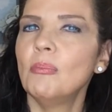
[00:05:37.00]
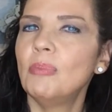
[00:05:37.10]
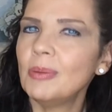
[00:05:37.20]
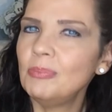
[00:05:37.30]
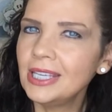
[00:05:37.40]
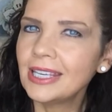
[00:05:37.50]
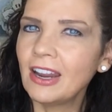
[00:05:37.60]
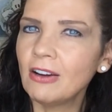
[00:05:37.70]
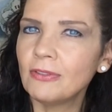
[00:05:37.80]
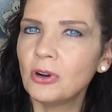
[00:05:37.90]
But be
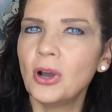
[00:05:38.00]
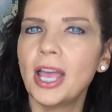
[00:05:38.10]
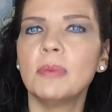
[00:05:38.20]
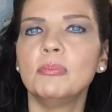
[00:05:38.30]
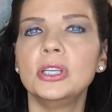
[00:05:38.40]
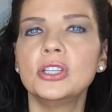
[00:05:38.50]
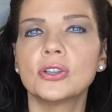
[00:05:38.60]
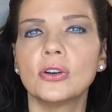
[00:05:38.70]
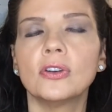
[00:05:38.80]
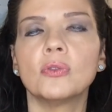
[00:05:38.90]
careful and be
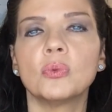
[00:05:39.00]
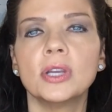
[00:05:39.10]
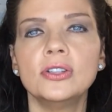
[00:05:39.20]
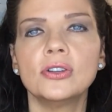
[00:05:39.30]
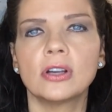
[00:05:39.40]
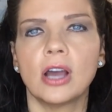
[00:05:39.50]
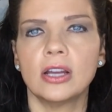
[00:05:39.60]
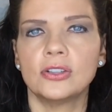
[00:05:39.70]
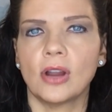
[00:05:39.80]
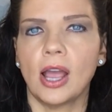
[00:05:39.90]
sure to read your
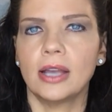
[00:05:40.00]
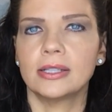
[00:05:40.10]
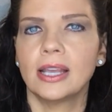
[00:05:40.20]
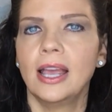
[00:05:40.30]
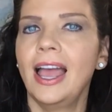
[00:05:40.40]
contract